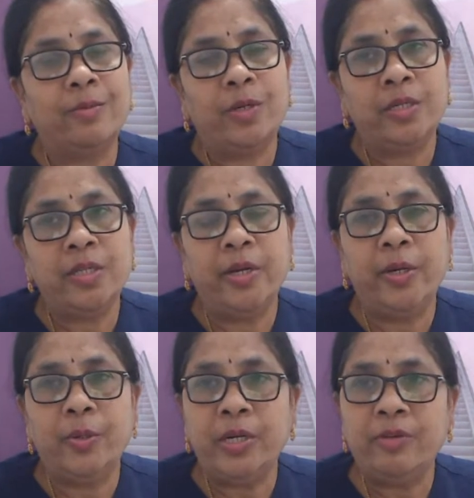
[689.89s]
So what is the
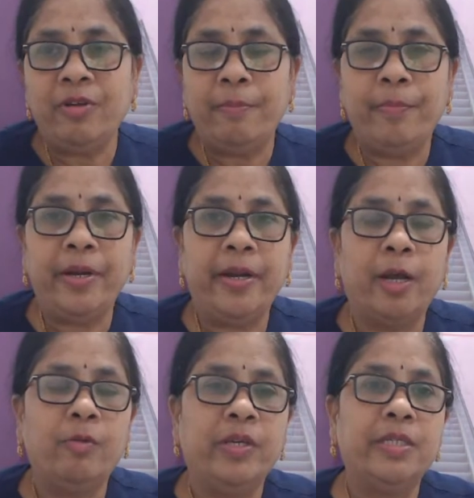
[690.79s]
new development
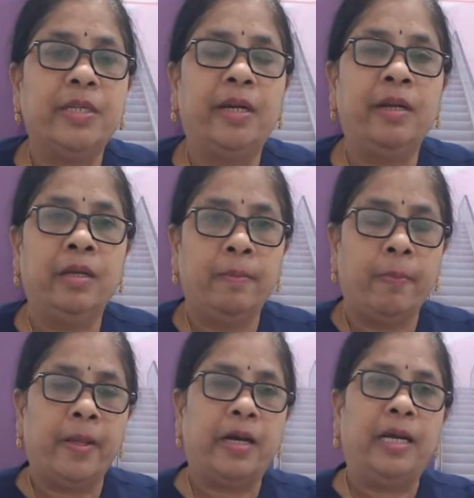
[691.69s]
now is that
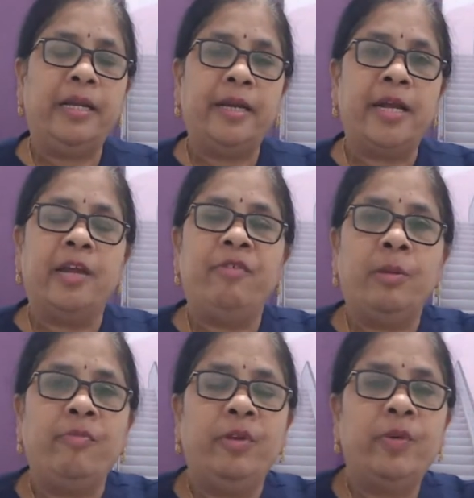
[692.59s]
earlier
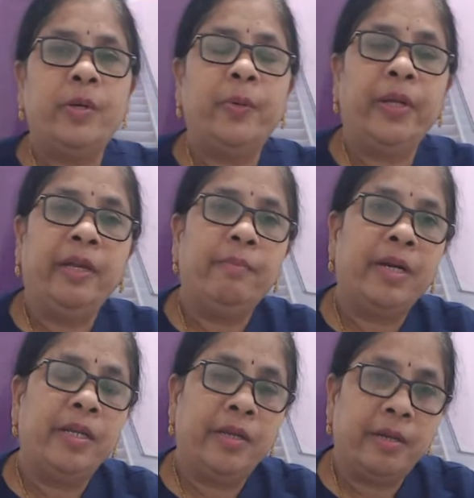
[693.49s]
IVM we were doing,
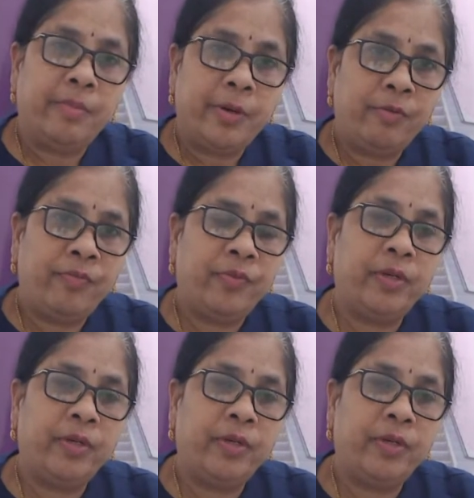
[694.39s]
but the number of